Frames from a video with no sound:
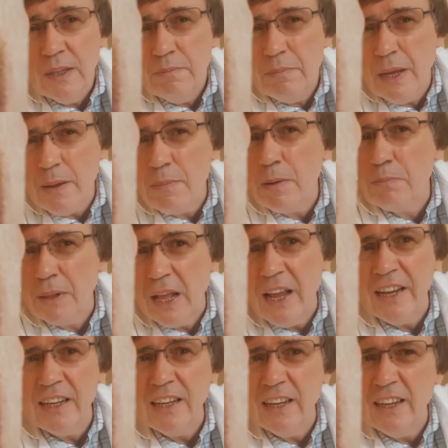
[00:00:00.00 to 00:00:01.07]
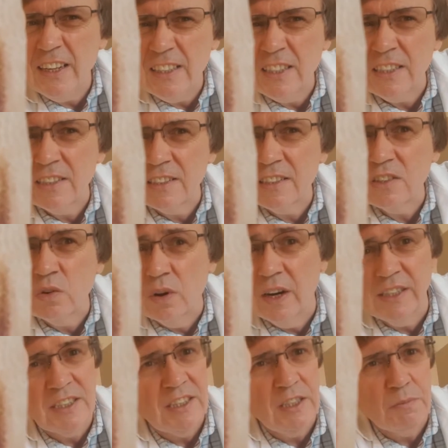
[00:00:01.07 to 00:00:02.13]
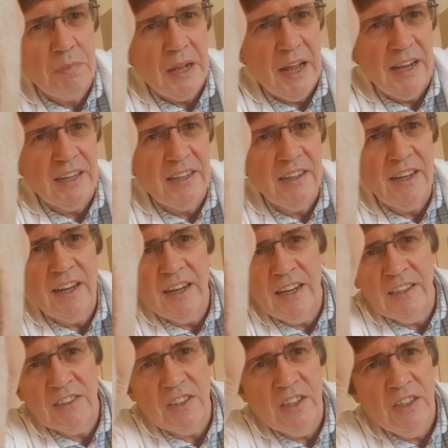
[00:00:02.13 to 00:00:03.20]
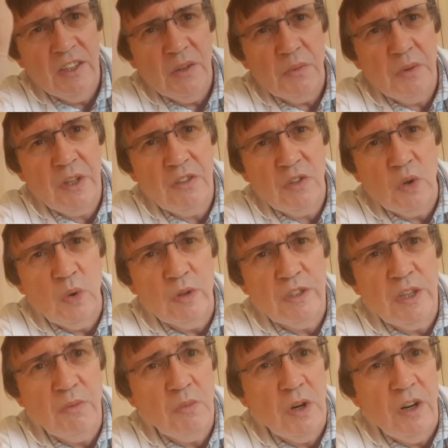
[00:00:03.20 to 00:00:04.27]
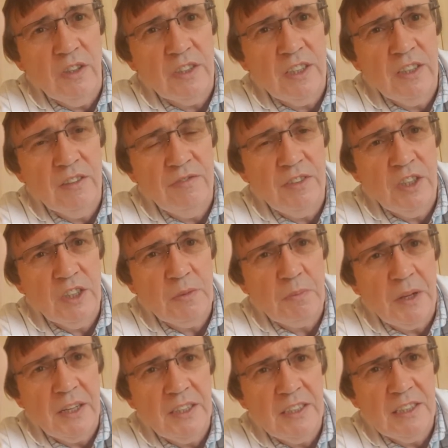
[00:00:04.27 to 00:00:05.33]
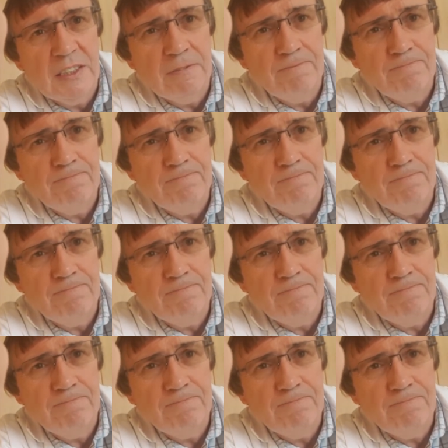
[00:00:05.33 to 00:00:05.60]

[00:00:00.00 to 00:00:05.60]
Maybe black isn't quite as black as we thought it was in the first place.